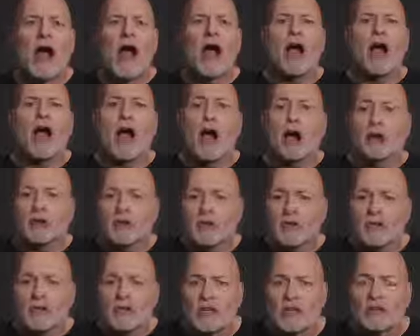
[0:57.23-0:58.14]
are heart
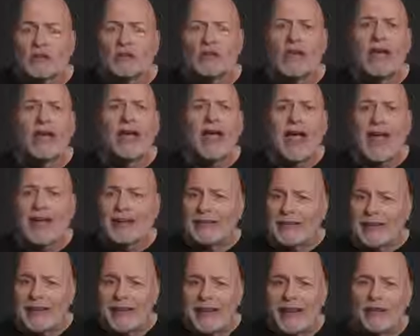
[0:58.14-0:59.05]
disease
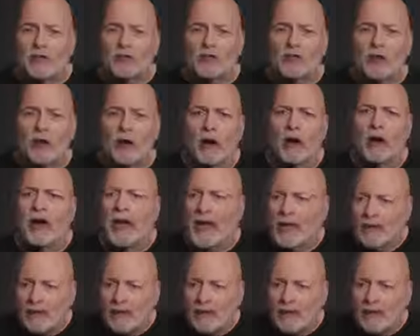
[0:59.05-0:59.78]
and cancer.